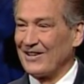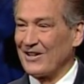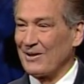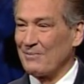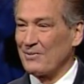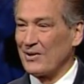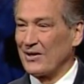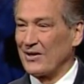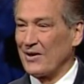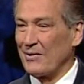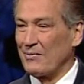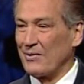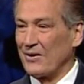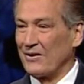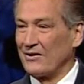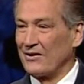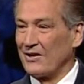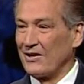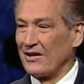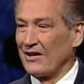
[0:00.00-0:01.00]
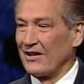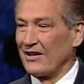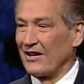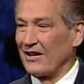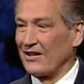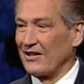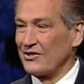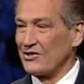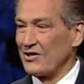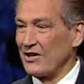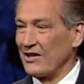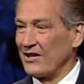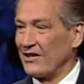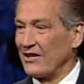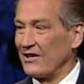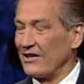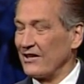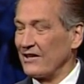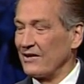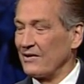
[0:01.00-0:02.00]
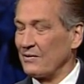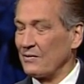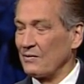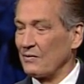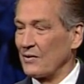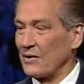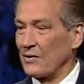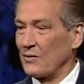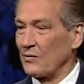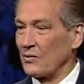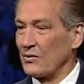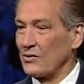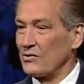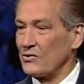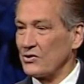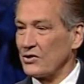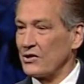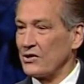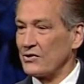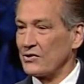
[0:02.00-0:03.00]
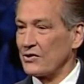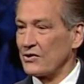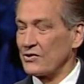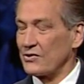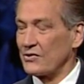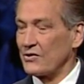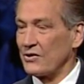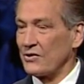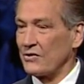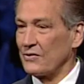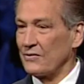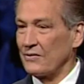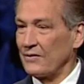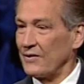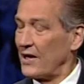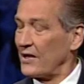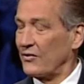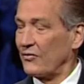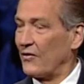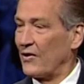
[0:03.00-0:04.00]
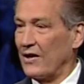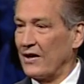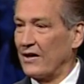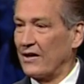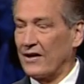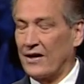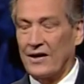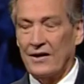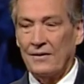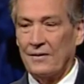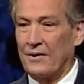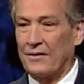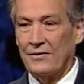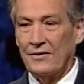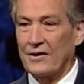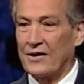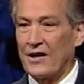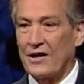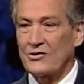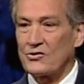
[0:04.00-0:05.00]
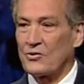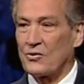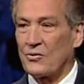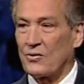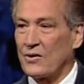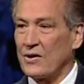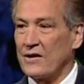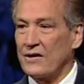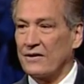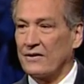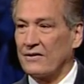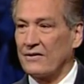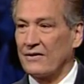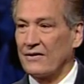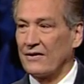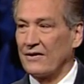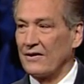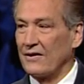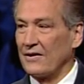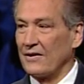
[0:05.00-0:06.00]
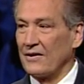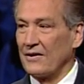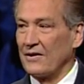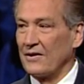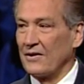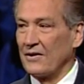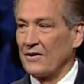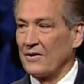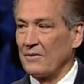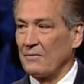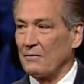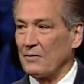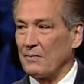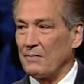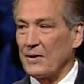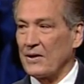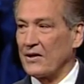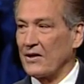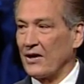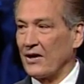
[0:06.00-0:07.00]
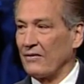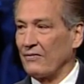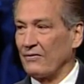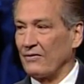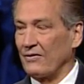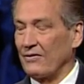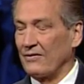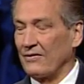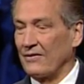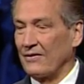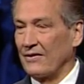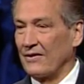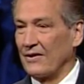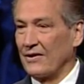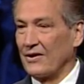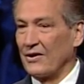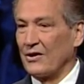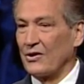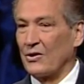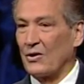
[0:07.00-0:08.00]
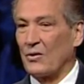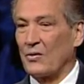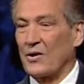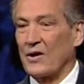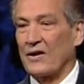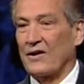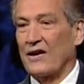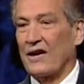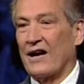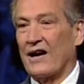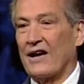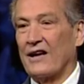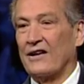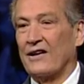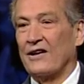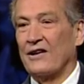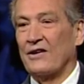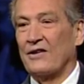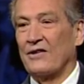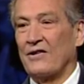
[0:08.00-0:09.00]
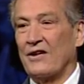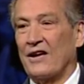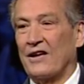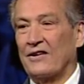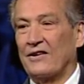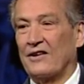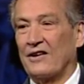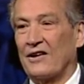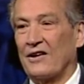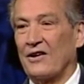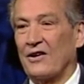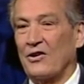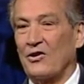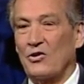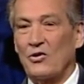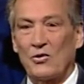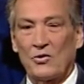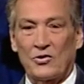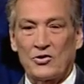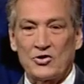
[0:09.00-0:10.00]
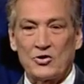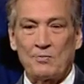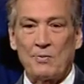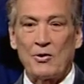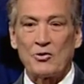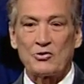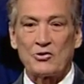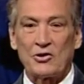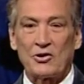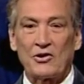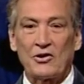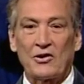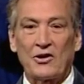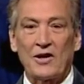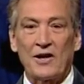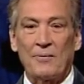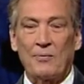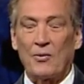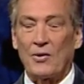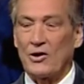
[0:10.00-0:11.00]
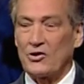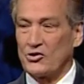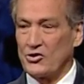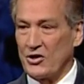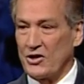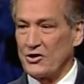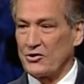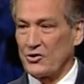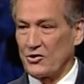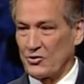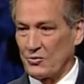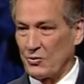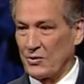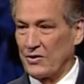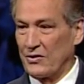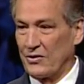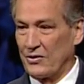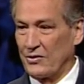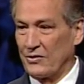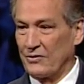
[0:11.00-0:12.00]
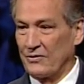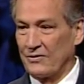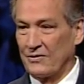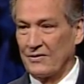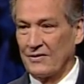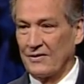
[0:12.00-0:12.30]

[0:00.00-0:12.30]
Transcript: WWJD. What would Jesus do? That's fine. I, I, think that's great. But be careful. Don't get the idea that uh, you're supposed to cook up what Jesus would do.